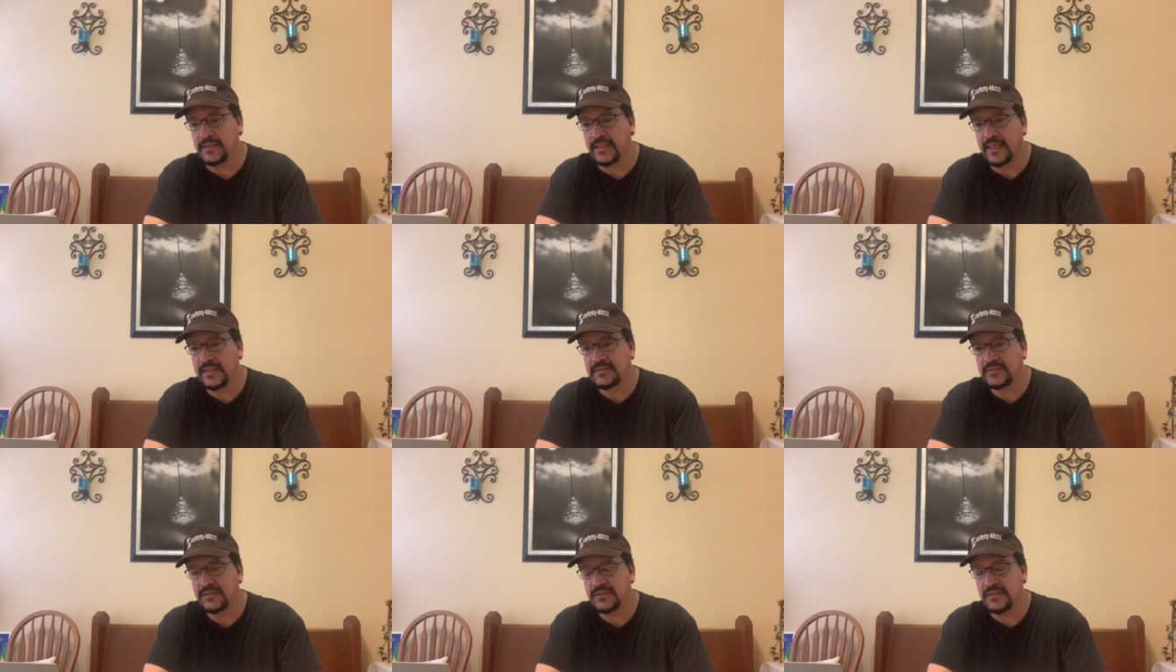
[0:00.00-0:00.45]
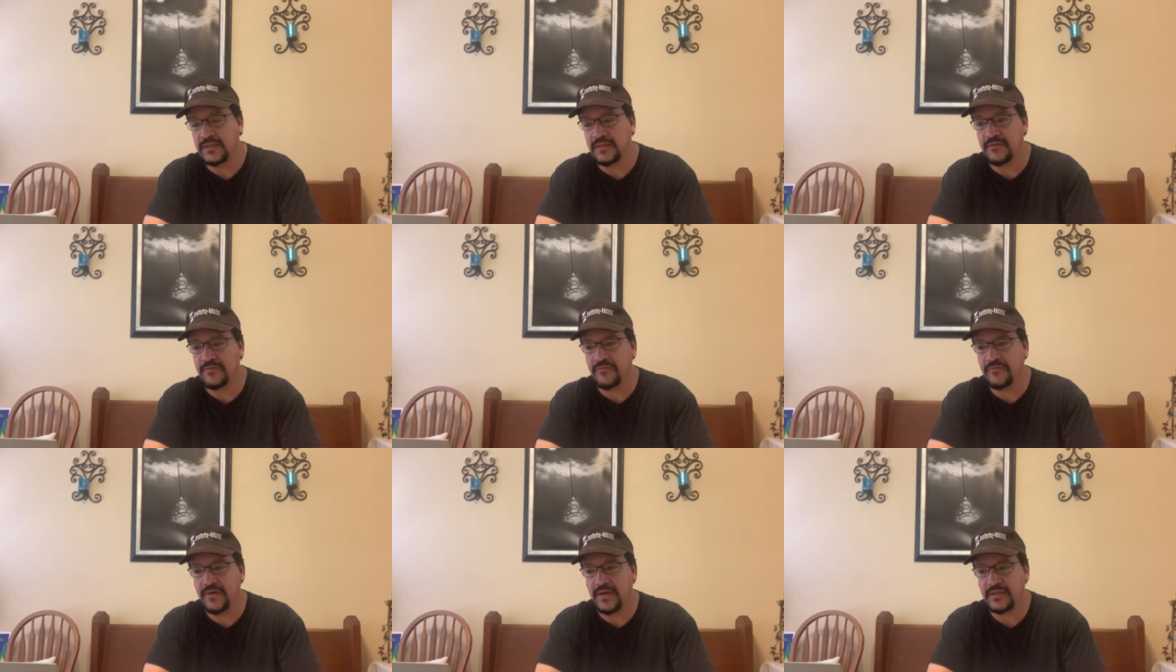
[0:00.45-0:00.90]
that's in the
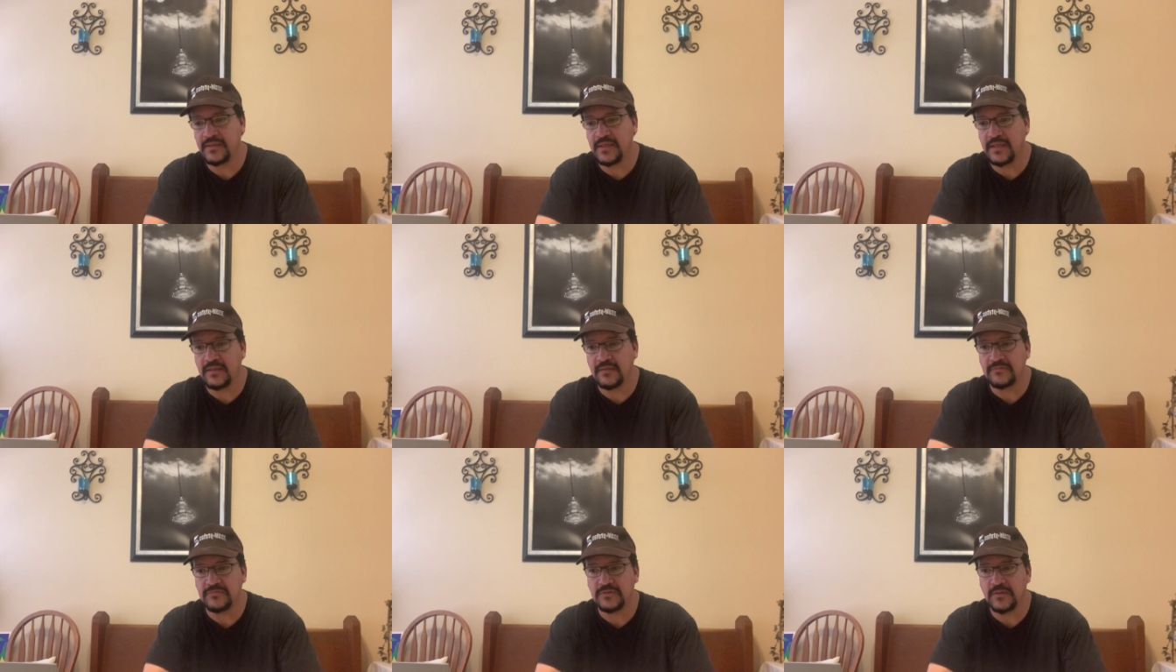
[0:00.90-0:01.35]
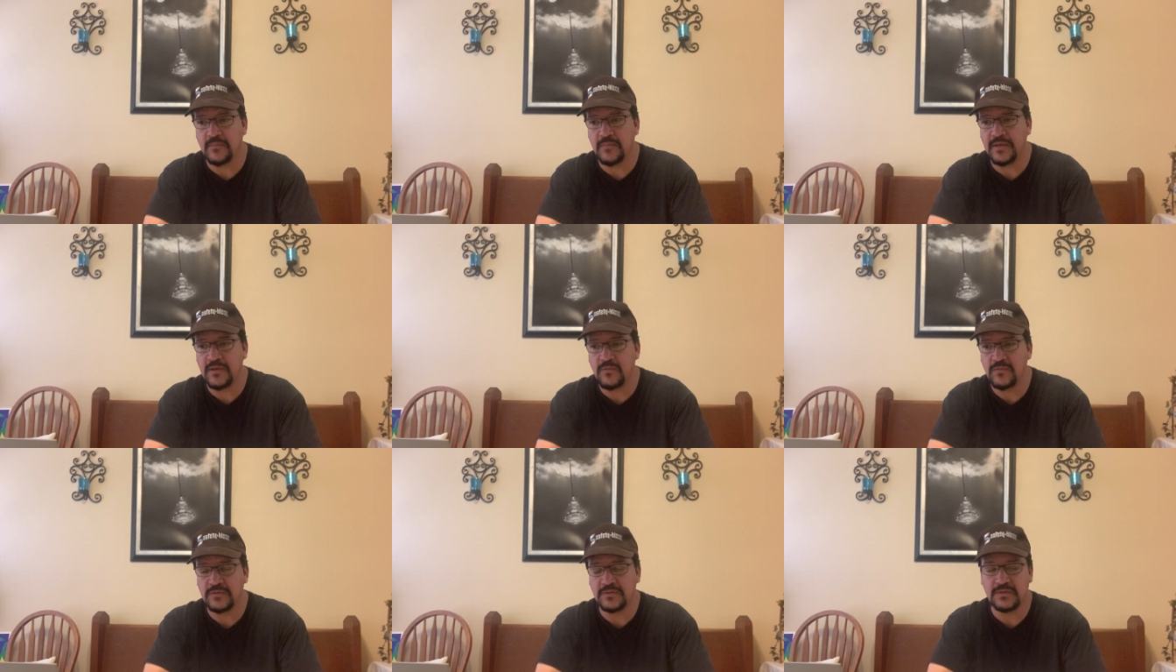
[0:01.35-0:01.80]
event that if
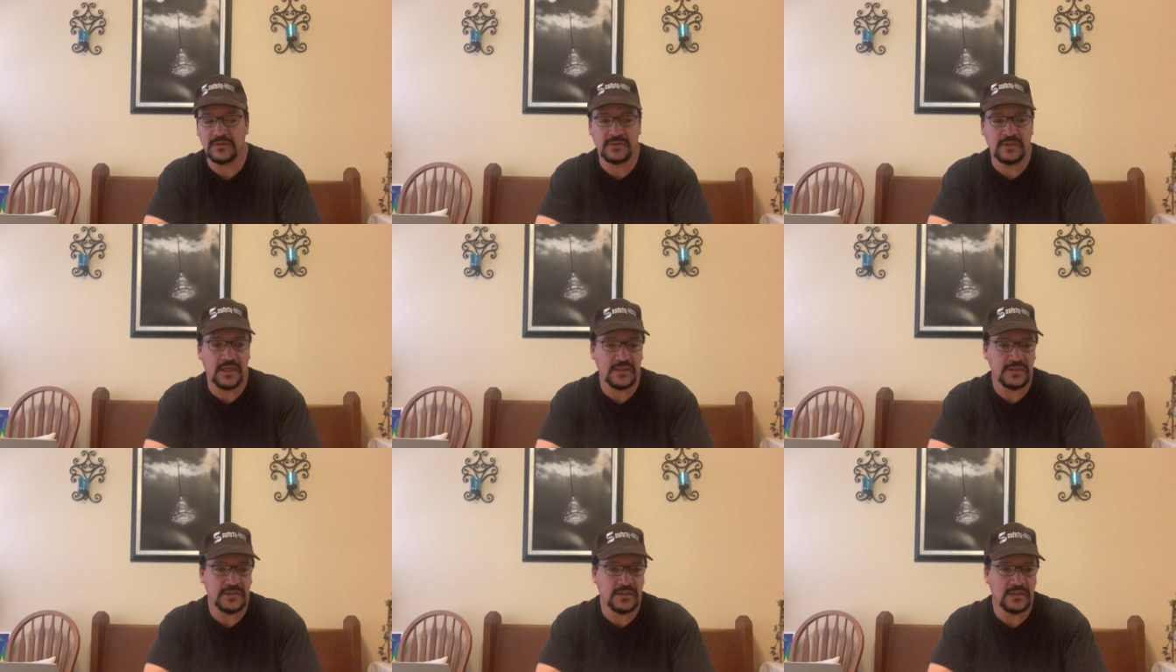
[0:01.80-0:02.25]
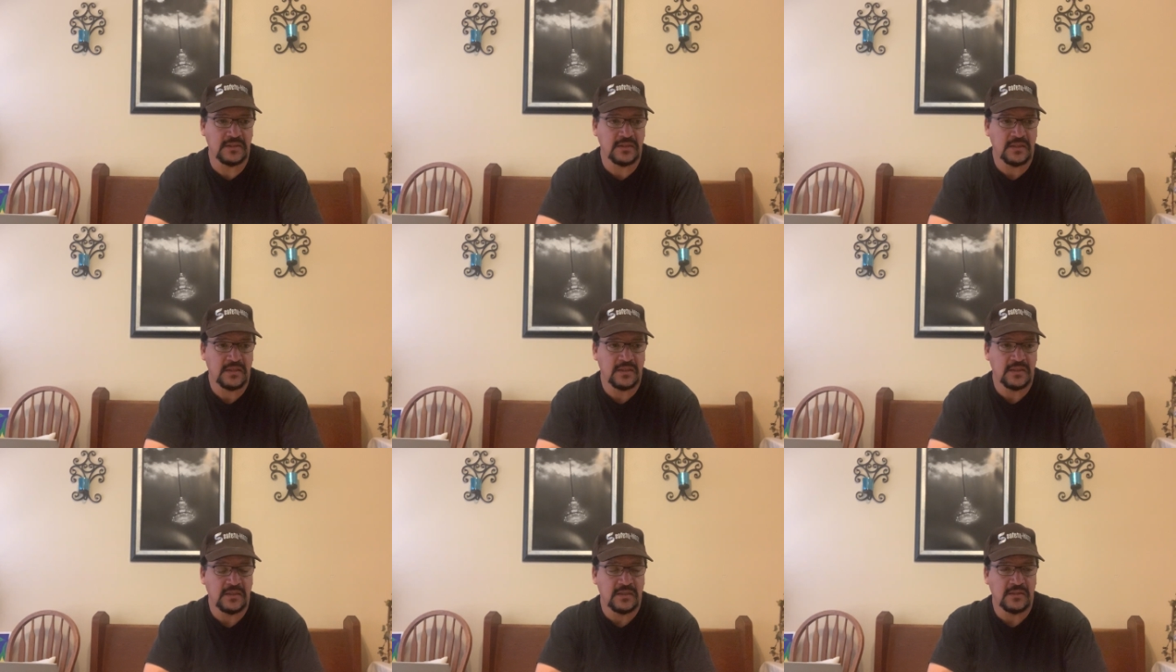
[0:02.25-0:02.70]
somebody was to touch
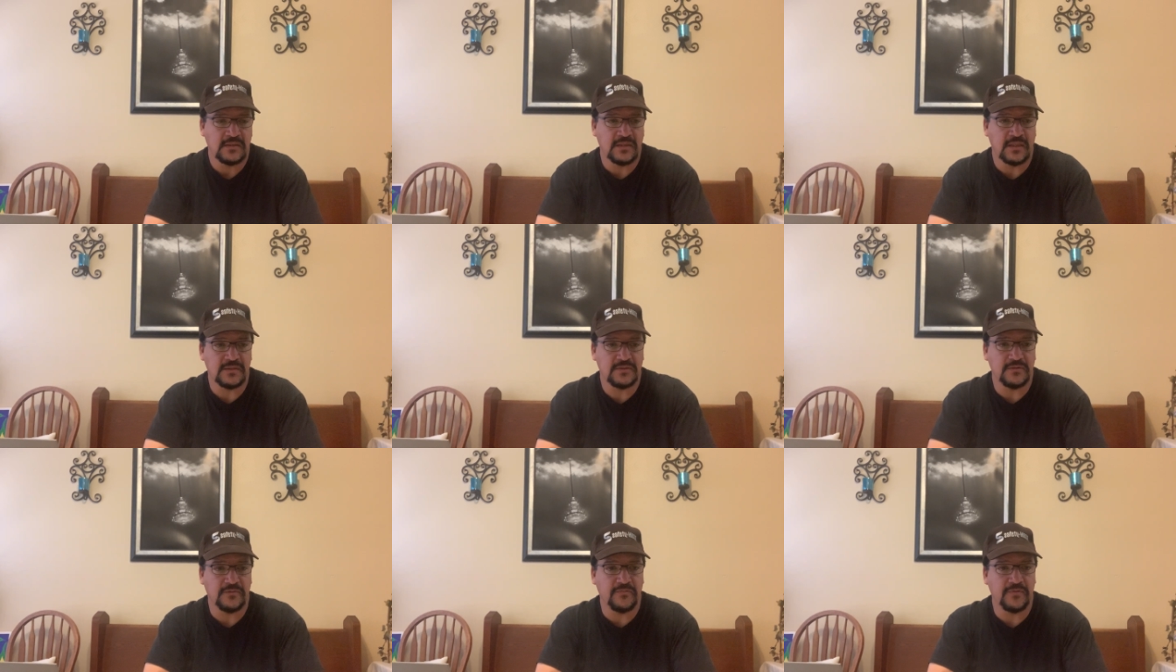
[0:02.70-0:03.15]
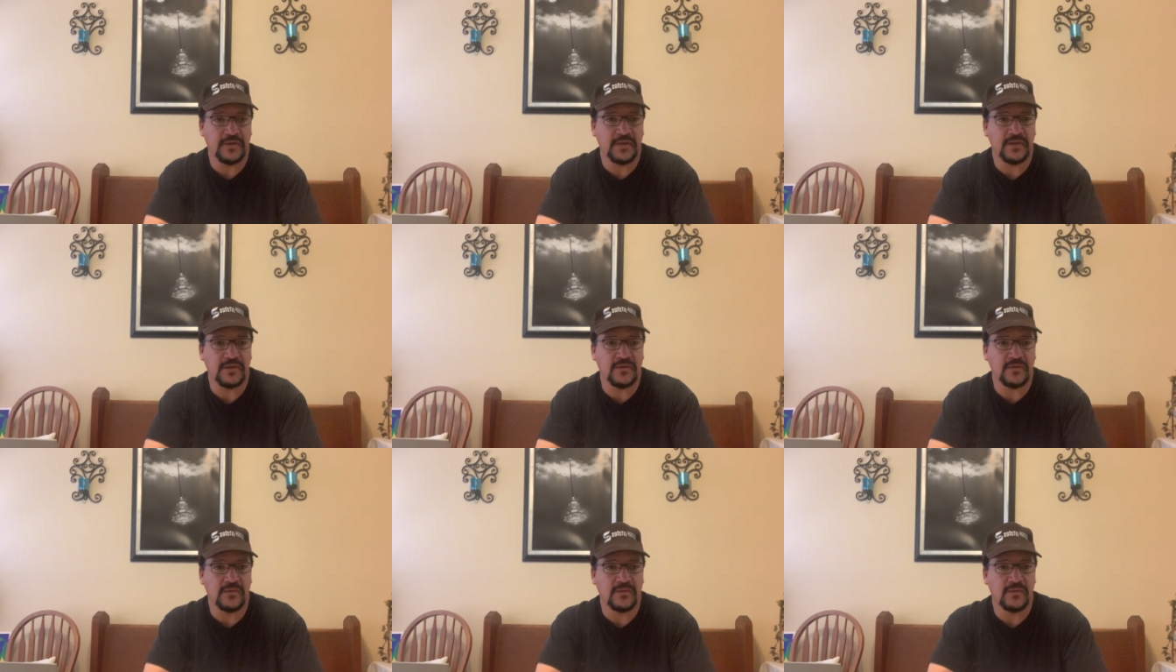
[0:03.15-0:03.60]
the
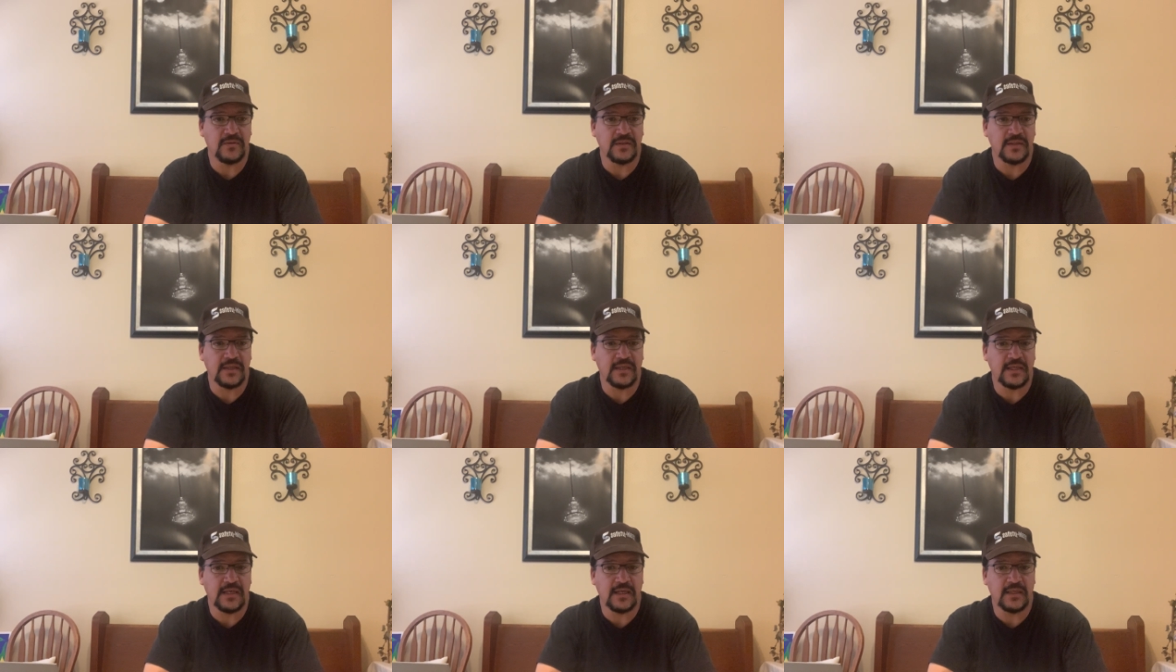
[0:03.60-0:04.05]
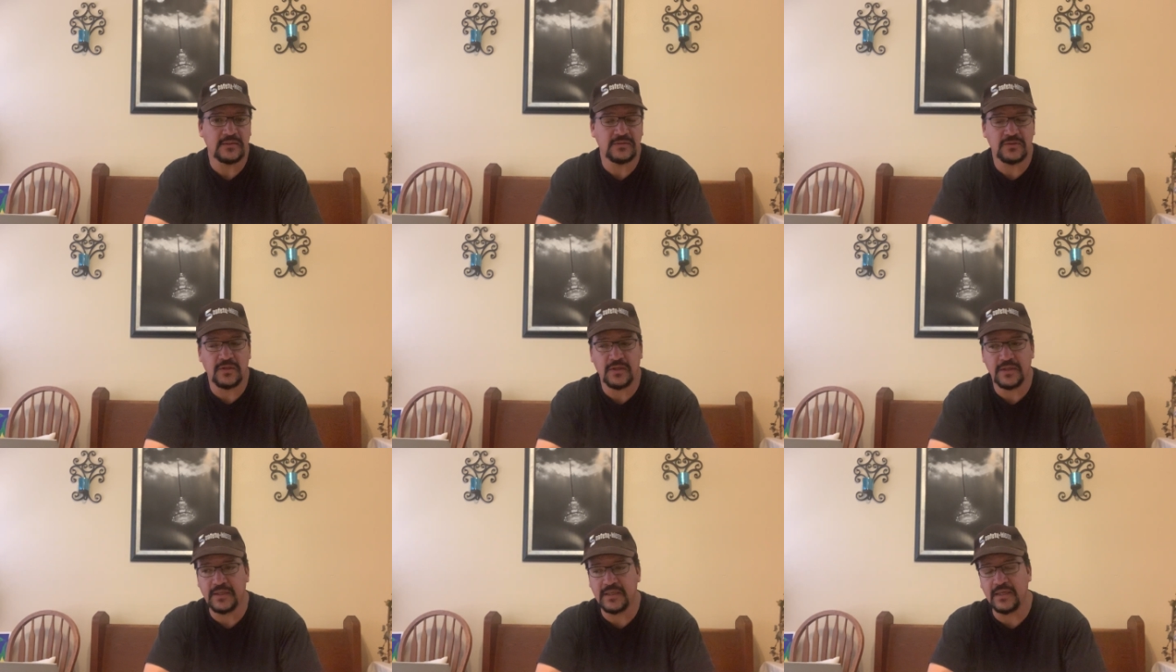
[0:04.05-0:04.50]
vehicle and they
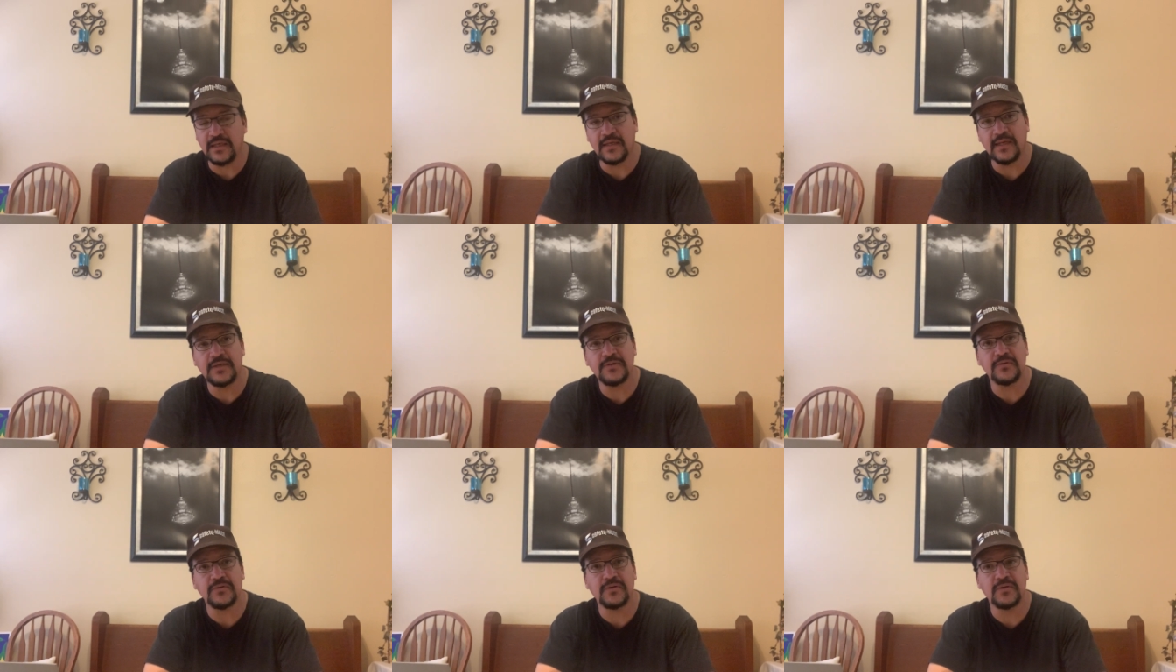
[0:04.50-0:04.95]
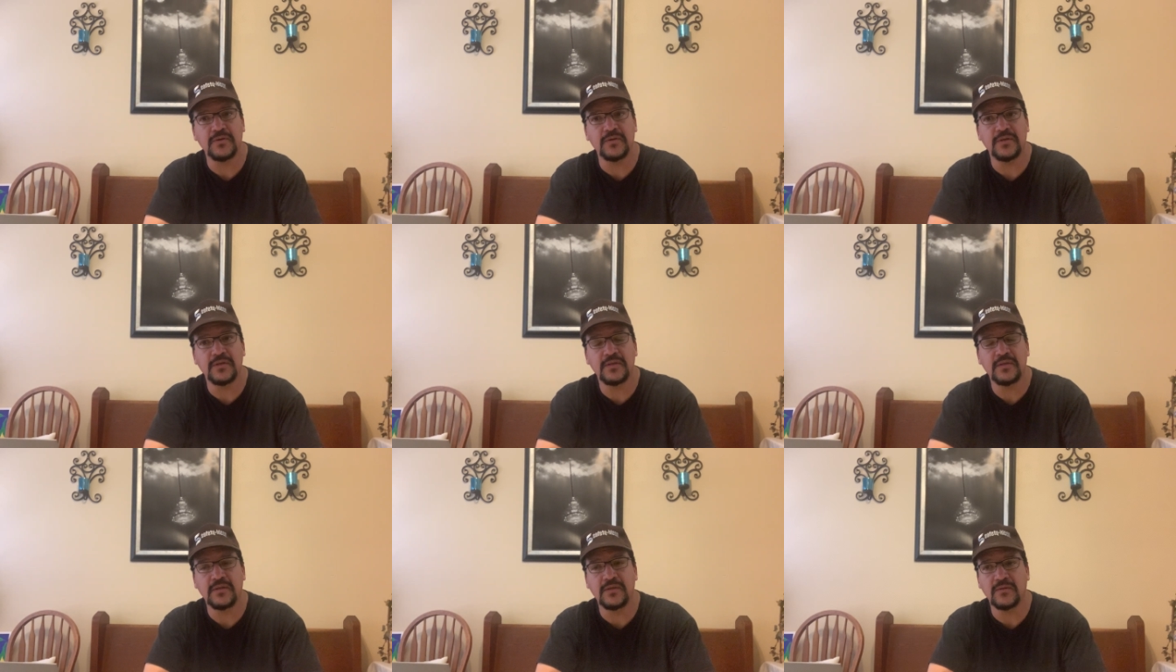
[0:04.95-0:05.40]
started getting
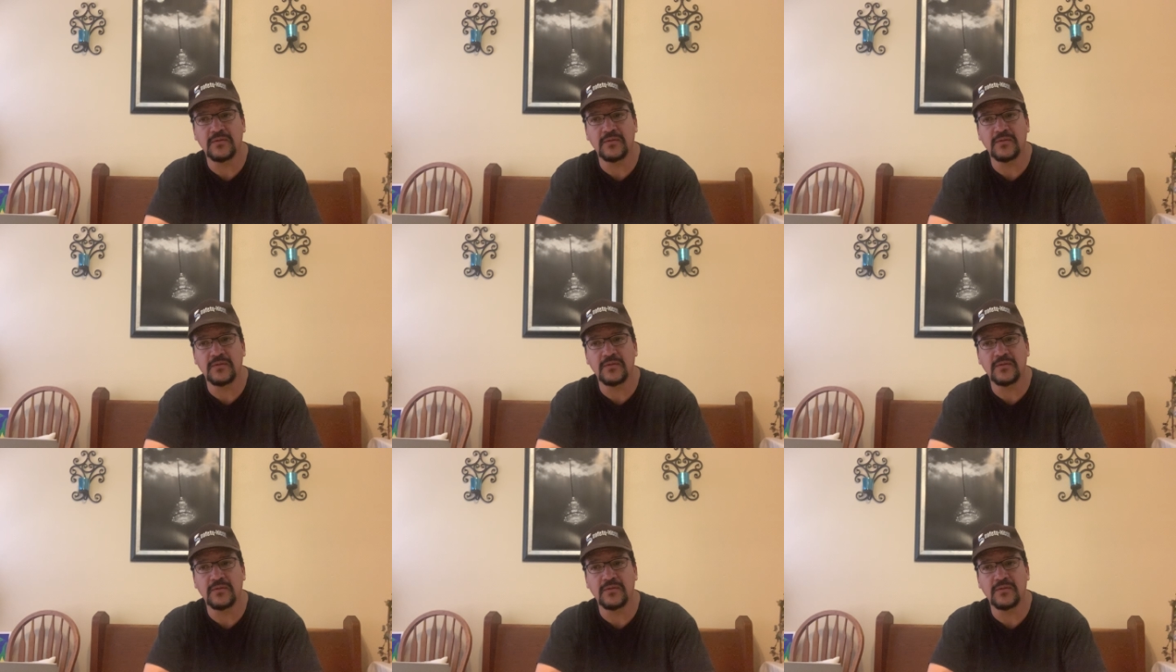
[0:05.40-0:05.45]
electrocuted,